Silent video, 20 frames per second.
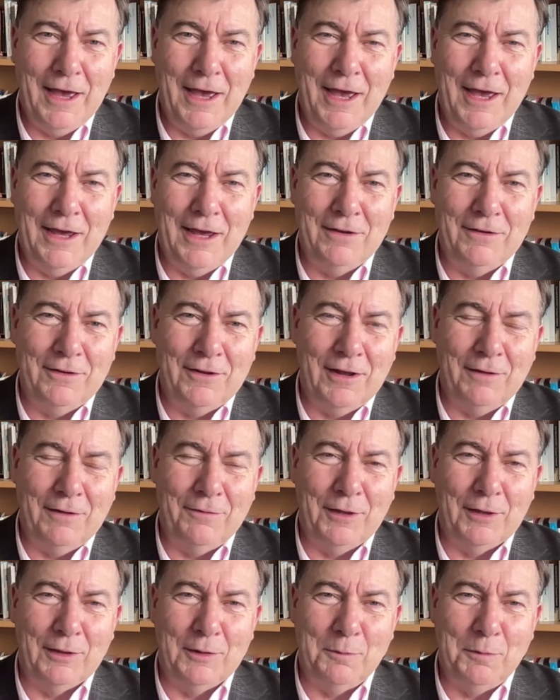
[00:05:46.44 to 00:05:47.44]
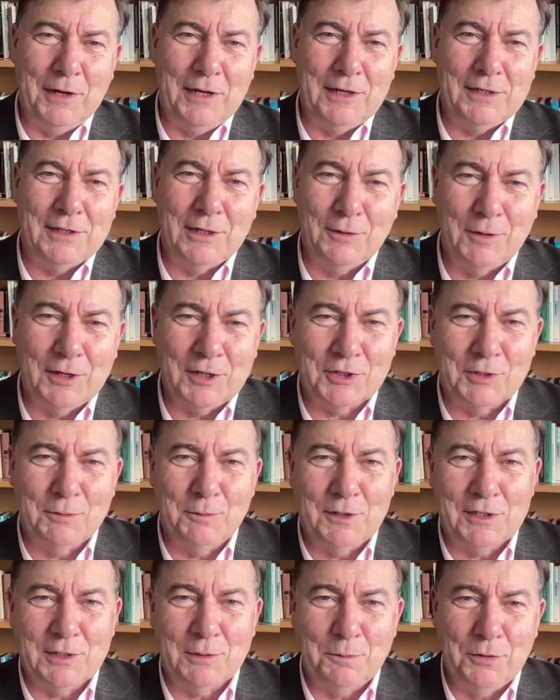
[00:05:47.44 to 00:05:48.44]
And I think the peace in question
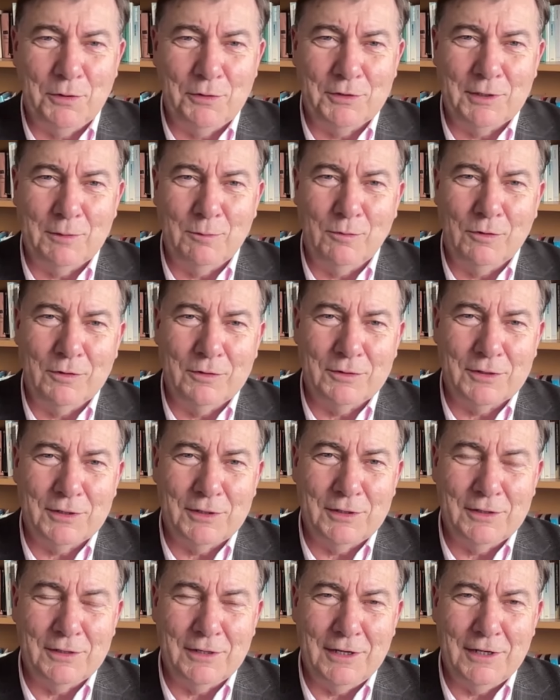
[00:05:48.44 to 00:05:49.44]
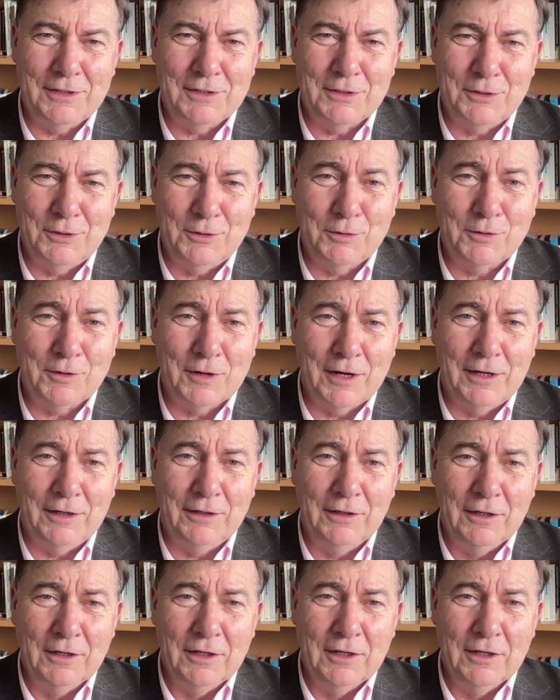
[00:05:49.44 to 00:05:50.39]
Mr. Putin wants is eastern Ukraine.